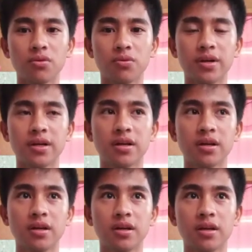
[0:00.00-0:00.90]
Where
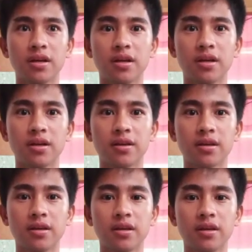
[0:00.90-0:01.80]
uh,
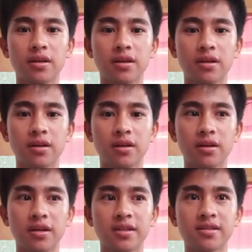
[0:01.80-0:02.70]

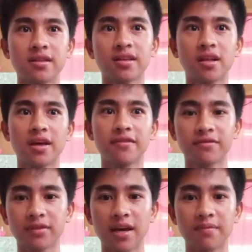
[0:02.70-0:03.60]
it's not a
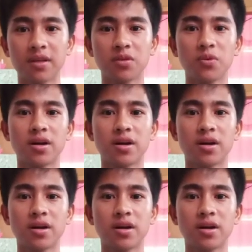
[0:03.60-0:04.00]
lifetime that